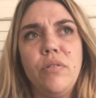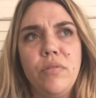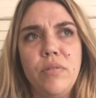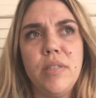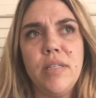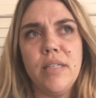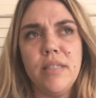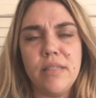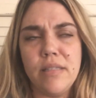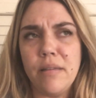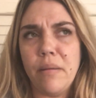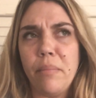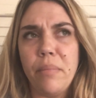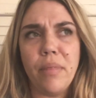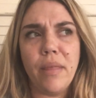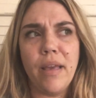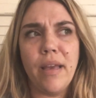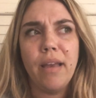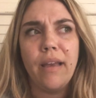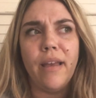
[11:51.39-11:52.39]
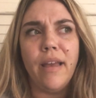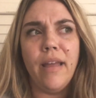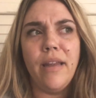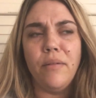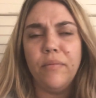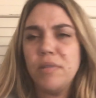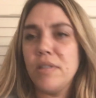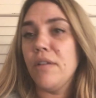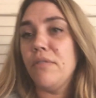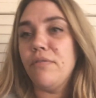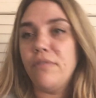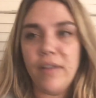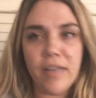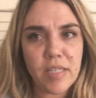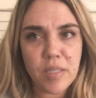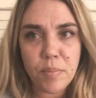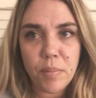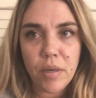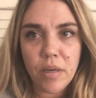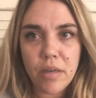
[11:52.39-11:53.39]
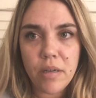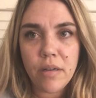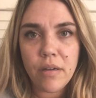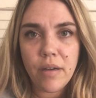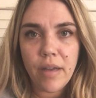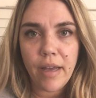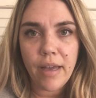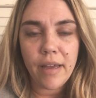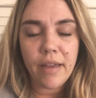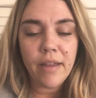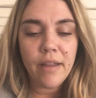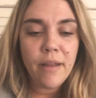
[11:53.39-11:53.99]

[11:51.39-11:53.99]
who did something, and it was on Facebook, okay?